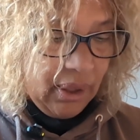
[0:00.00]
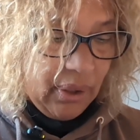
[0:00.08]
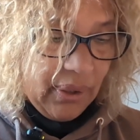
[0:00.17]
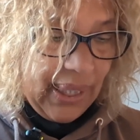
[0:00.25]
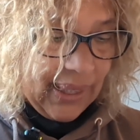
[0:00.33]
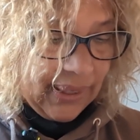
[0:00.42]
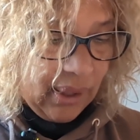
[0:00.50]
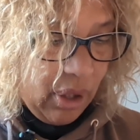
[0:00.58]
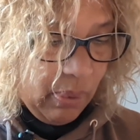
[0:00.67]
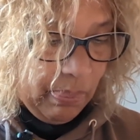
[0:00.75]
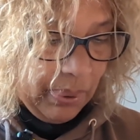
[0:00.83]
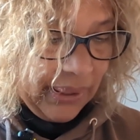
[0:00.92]
So that's a
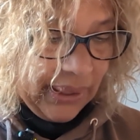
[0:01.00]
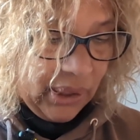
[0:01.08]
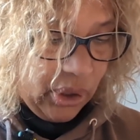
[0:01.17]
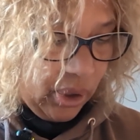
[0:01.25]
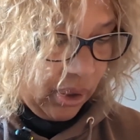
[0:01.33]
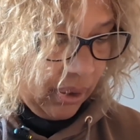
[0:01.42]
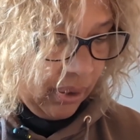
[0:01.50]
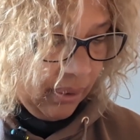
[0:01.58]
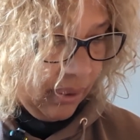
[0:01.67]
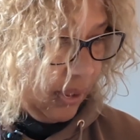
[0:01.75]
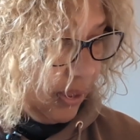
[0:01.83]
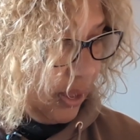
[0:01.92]
competition
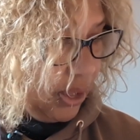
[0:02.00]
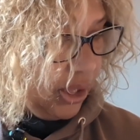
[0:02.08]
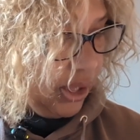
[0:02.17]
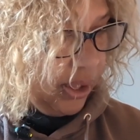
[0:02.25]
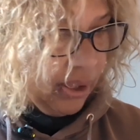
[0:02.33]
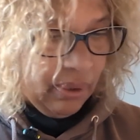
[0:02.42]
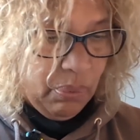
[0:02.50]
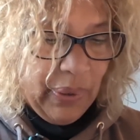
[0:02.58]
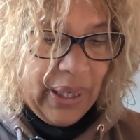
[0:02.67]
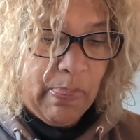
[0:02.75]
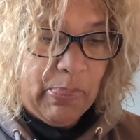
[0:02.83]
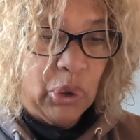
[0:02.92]
that you can
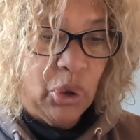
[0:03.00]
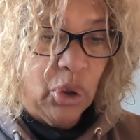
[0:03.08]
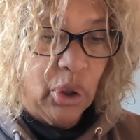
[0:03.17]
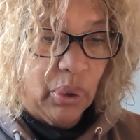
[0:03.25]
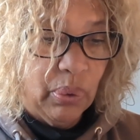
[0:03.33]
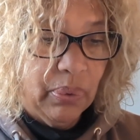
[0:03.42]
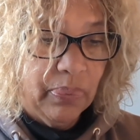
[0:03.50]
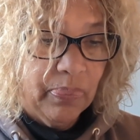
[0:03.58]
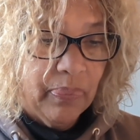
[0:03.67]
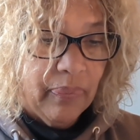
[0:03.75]
win a bundle.